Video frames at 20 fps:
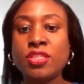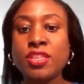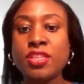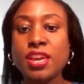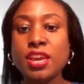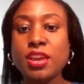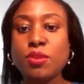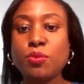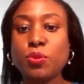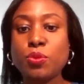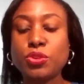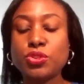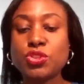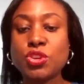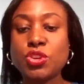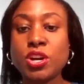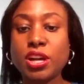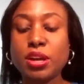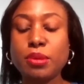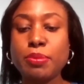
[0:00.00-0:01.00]
They will
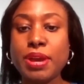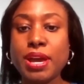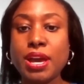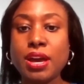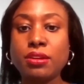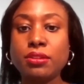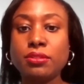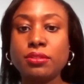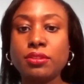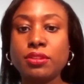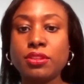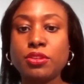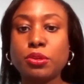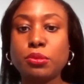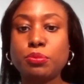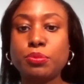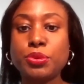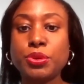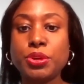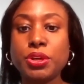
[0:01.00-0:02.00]
talk about
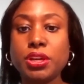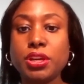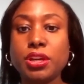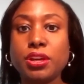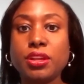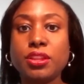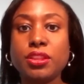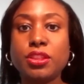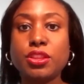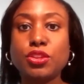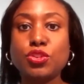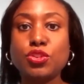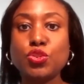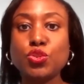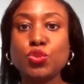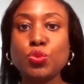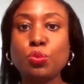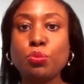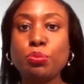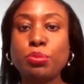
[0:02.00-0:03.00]
their book, The
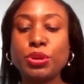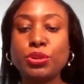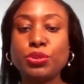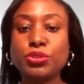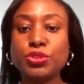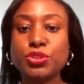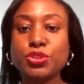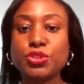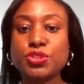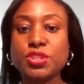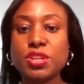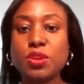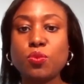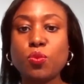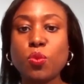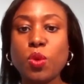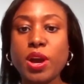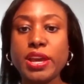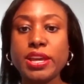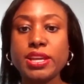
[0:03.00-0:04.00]
New Builders,
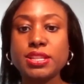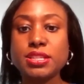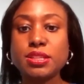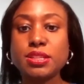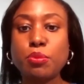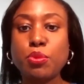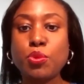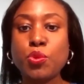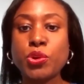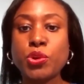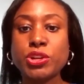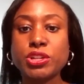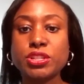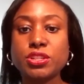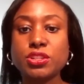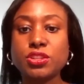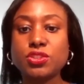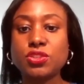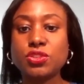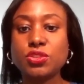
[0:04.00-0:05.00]
and why it's
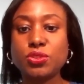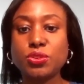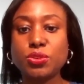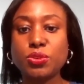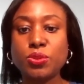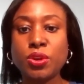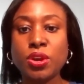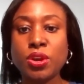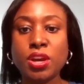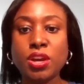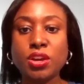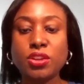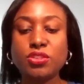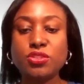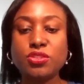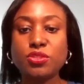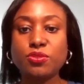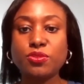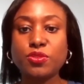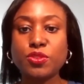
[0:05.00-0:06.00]
important to
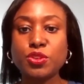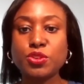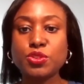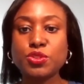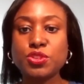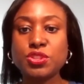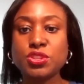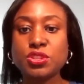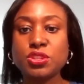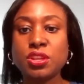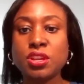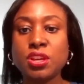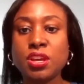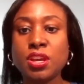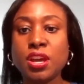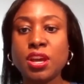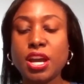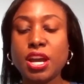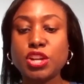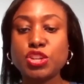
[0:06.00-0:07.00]
diverse
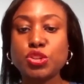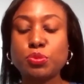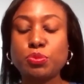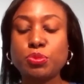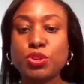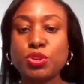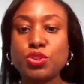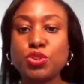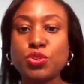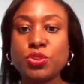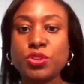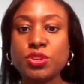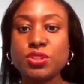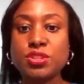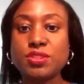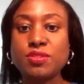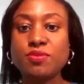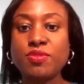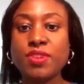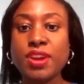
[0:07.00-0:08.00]

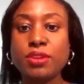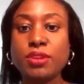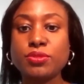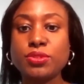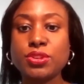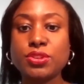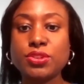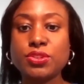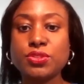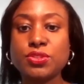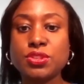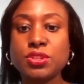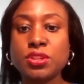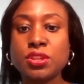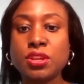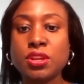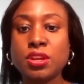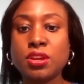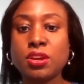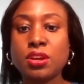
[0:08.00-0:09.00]
entrepreneurs and
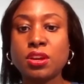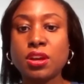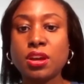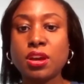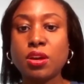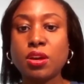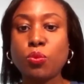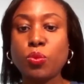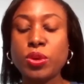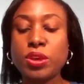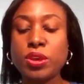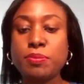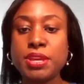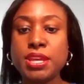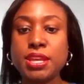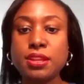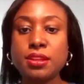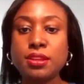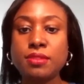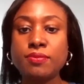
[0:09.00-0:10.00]
founders,
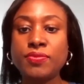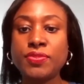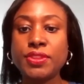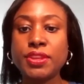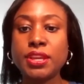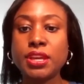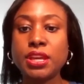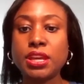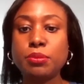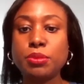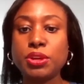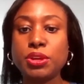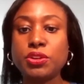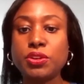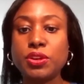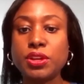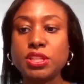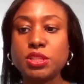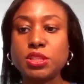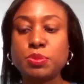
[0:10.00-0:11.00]
women,
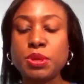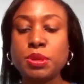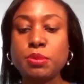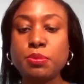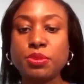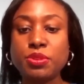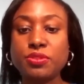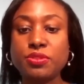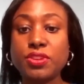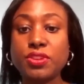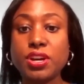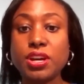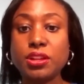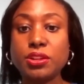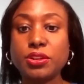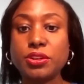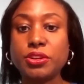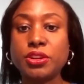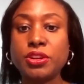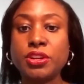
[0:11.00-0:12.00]
immigrants, people of
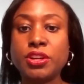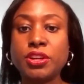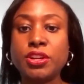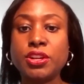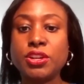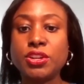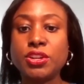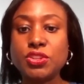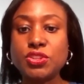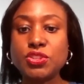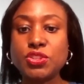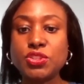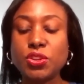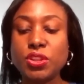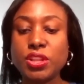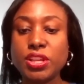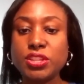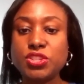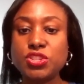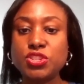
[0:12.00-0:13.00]
color. So
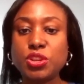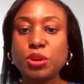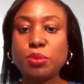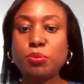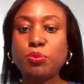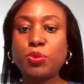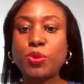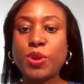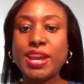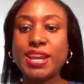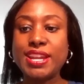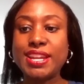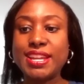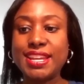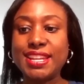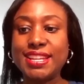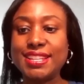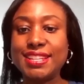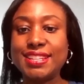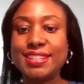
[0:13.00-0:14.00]
let's jump right
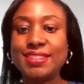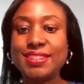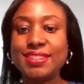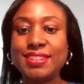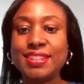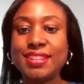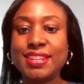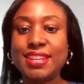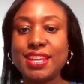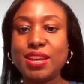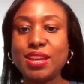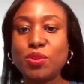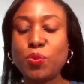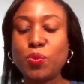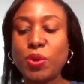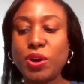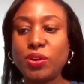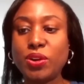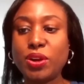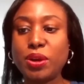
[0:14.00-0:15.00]
in and
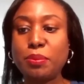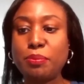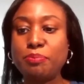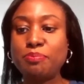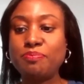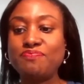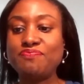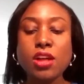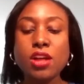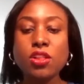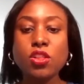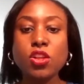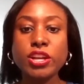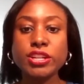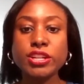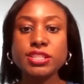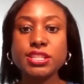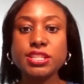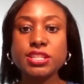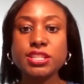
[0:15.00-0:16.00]
welcome. How
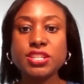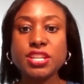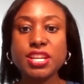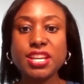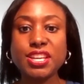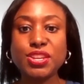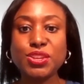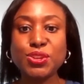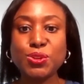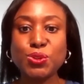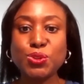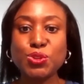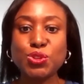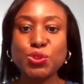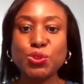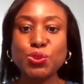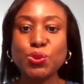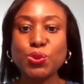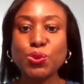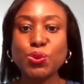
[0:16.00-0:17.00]
long did it take you
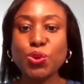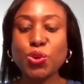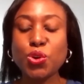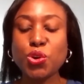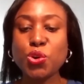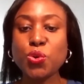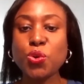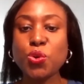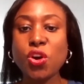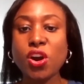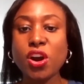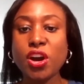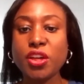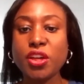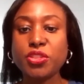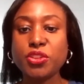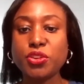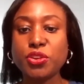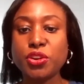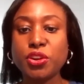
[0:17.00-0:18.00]
to
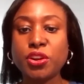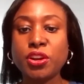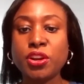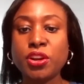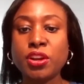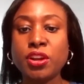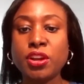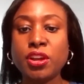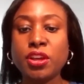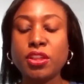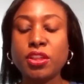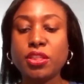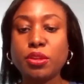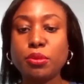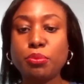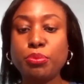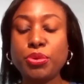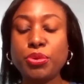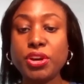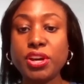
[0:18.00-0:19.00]
co-author the
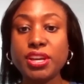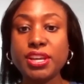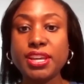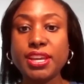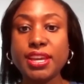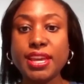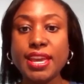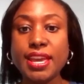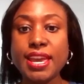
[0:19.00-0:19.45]
book?